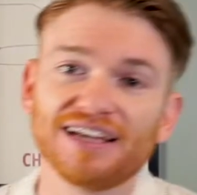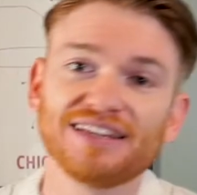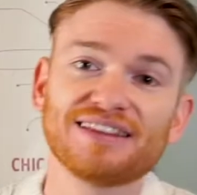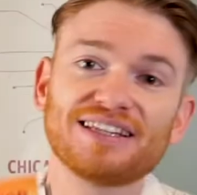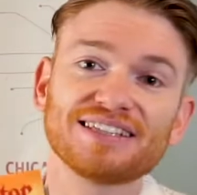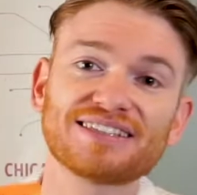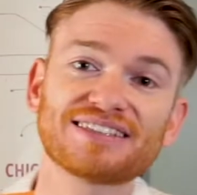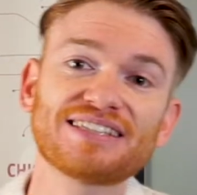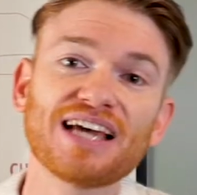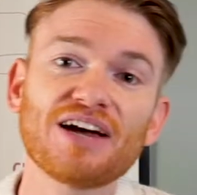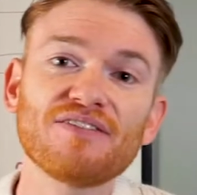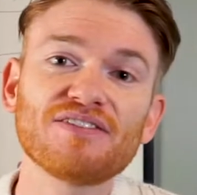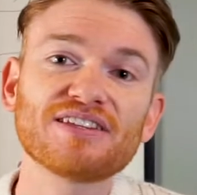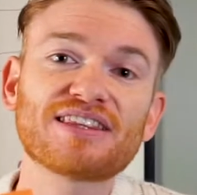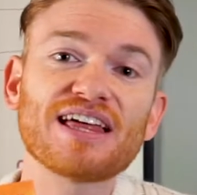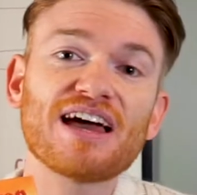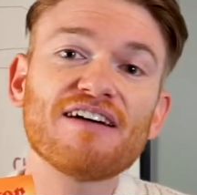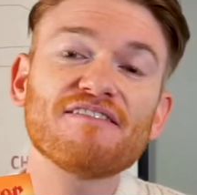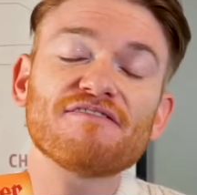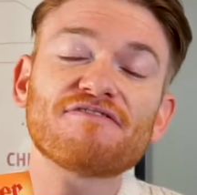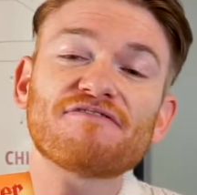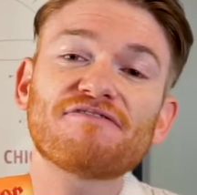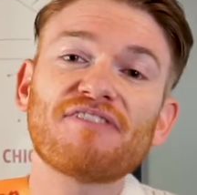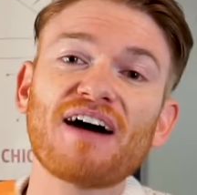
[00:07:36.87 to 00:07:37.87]
the seventh
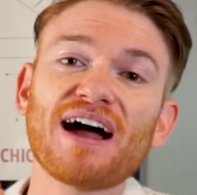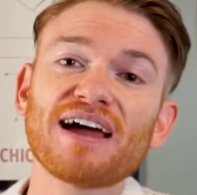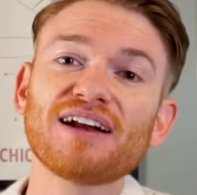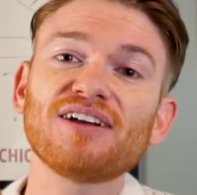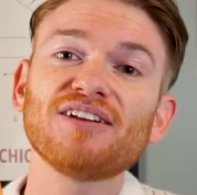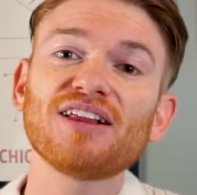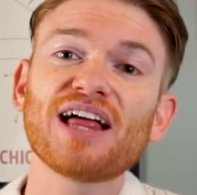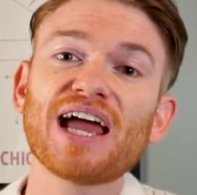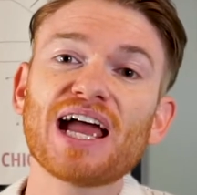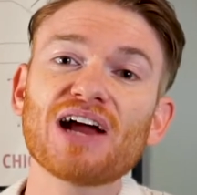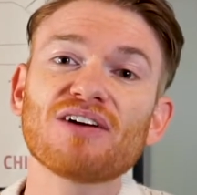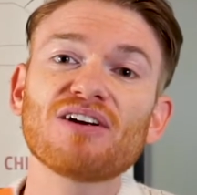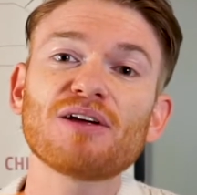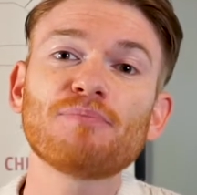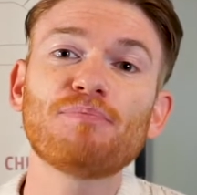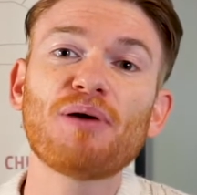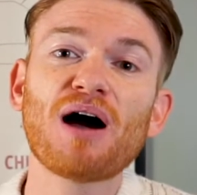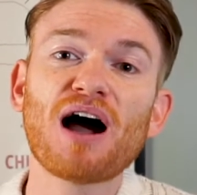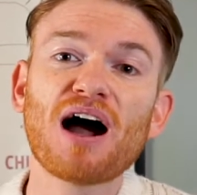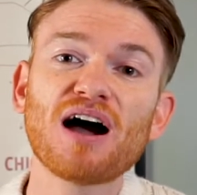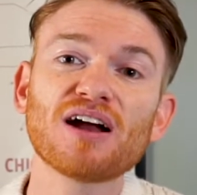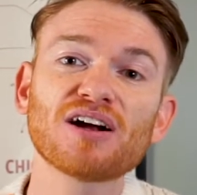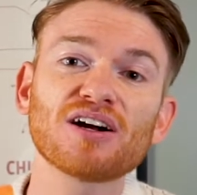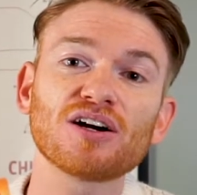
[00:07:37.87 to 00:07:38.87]
and final Harry
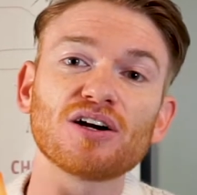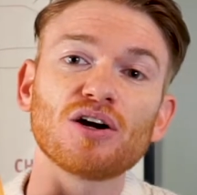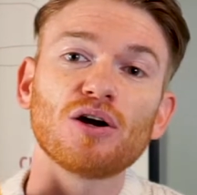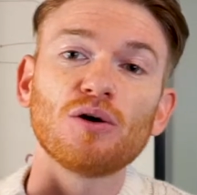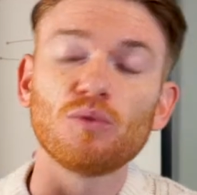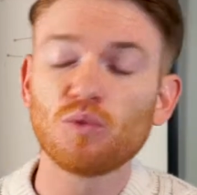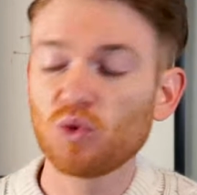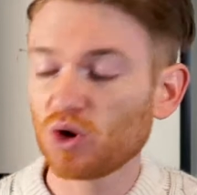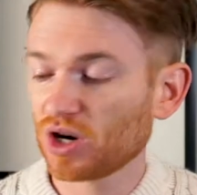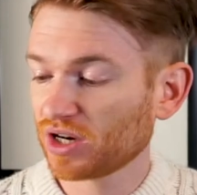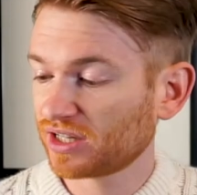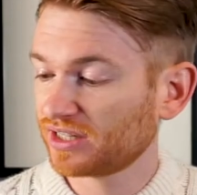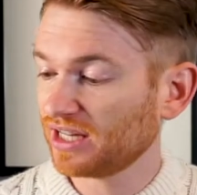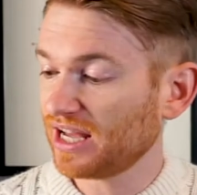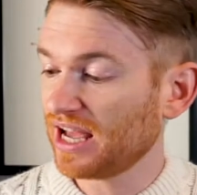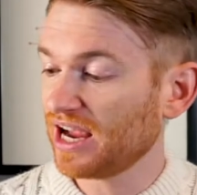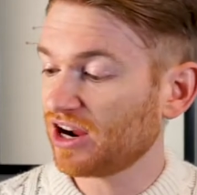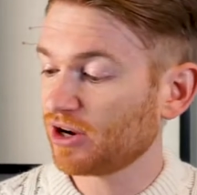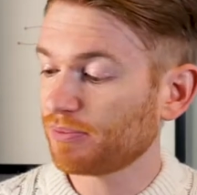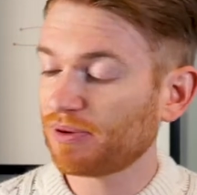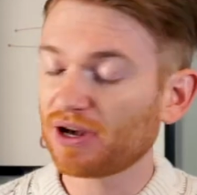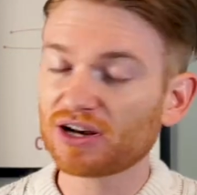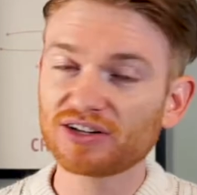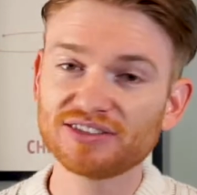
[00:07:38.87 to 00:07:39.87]
Potter work,
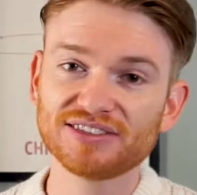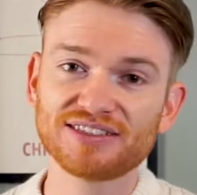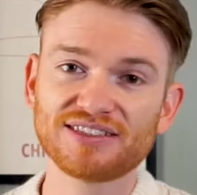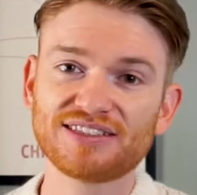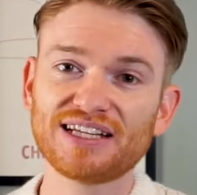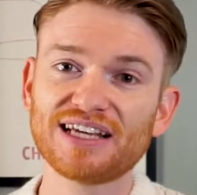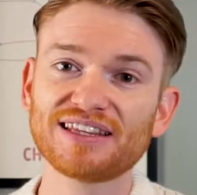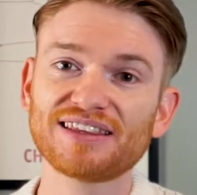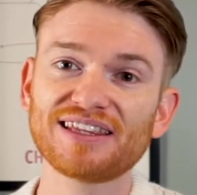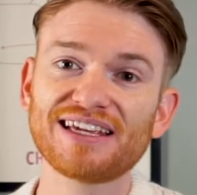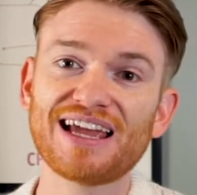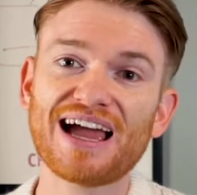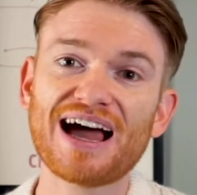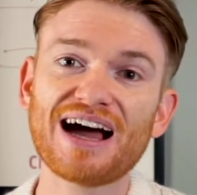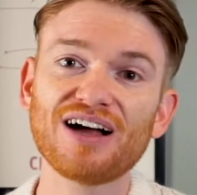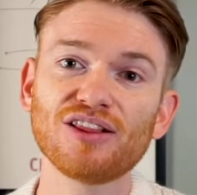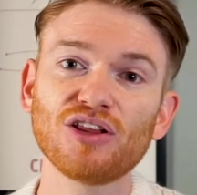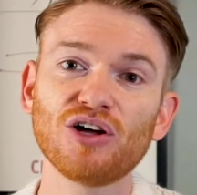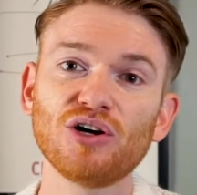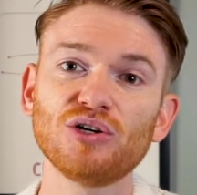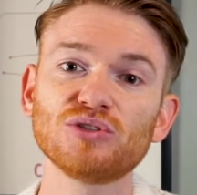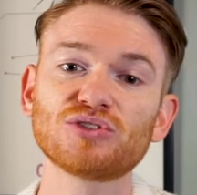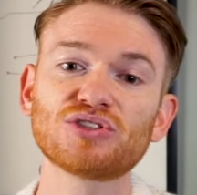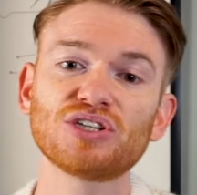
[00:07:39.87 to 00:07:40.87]
Harry Potter and the Deathly
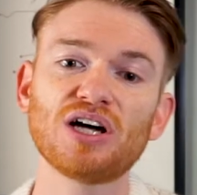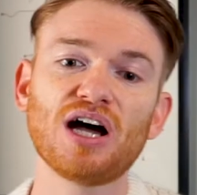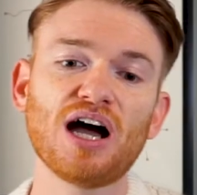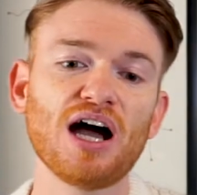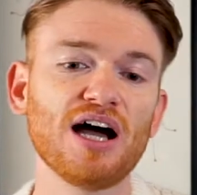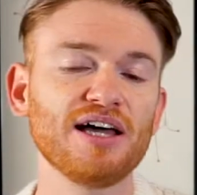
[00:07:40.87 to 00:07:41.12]
Hallows.